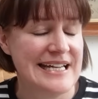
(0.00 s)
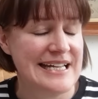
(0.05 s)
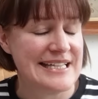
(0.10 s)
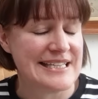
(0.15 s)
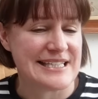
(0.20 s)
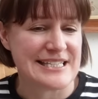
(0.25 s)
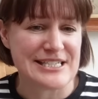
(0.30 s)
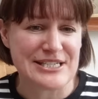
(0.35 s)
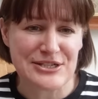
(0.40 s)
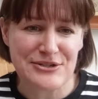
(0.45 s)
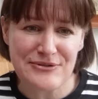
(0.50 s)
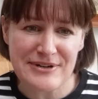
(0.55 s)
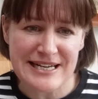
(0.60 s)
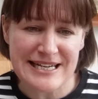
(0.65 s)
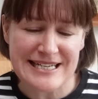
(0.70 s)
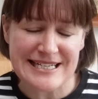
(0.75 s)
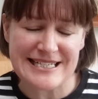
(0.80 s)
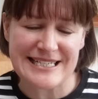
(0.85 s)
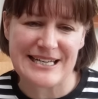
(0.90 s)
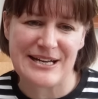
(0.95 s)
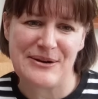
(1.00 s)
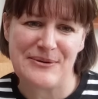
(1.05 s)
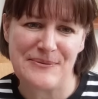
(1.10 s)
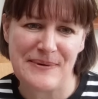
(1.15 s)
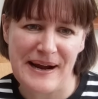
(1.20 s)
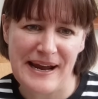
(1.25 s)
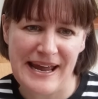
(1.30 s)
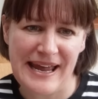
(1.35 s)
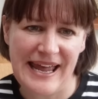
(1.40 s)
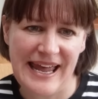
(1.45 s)
the street
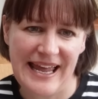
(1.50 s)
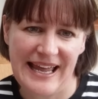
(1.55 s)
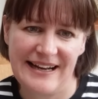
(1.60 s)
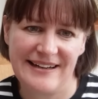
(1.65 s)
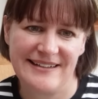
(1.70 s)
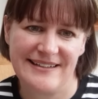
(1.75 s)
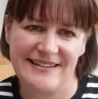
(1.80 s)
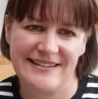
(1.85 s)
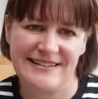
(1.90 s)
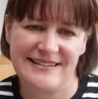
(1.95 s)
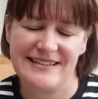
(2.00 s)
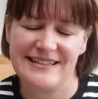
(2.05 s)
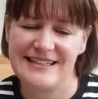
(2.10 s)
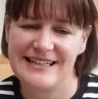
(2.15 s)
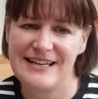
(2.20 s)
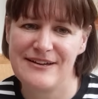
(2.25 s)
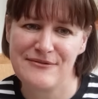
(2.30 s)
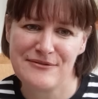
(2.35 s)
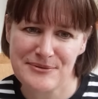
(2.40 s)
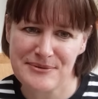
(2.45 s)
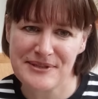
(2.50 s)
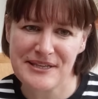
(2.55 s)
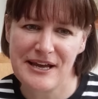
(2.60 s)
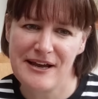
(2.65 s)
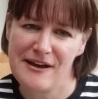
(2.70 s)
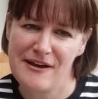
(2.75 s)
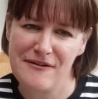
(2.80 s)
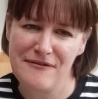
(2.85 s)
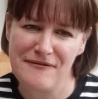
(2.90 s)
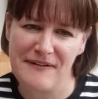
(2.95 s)
where Helen lived with
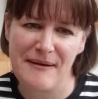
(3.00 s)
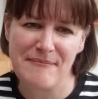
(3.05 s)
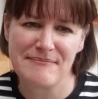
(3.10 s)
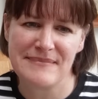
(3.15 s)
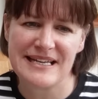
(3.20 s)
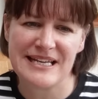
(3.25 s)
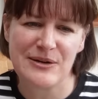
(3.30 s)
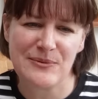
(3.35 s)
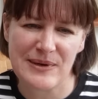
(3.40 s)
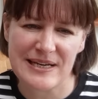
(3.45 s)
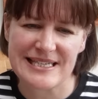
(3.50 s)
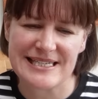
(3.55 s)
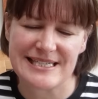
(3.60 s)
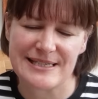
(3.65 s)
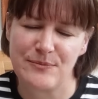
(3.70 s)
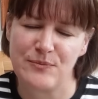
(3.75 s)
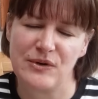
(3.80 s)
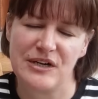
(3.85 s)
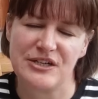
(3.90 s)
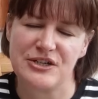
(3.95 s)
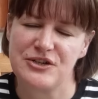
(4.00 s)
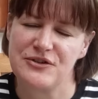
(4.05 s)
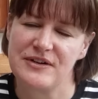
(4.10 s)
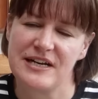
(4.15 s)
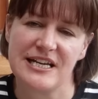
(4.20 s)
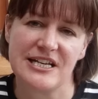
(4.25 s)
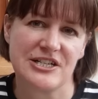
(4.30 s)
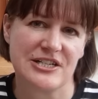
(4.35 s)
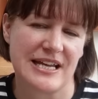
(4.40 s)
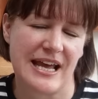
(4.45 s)
her family, West Bridge
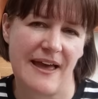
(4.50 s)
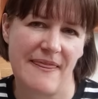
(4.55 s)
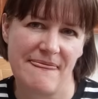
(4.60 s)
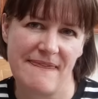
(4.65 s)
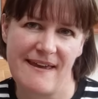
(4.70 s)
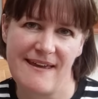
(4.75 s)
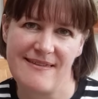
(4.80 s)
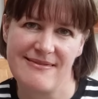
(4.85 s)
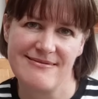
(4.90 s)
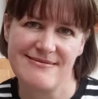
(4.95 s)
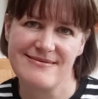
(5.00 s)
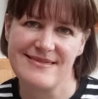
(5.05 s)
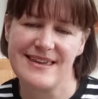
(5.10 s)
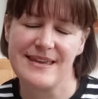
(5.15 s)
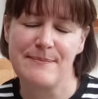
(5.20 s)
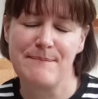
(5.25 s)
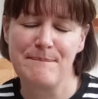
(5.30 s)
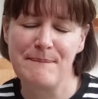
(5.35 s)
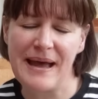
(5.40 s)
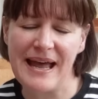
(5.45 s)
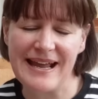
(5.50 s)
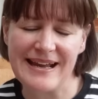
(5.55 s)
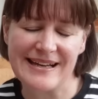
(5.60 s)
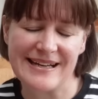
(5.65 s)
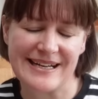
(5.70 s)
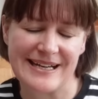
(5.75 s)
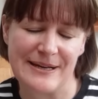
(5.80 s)
Street, and then the bank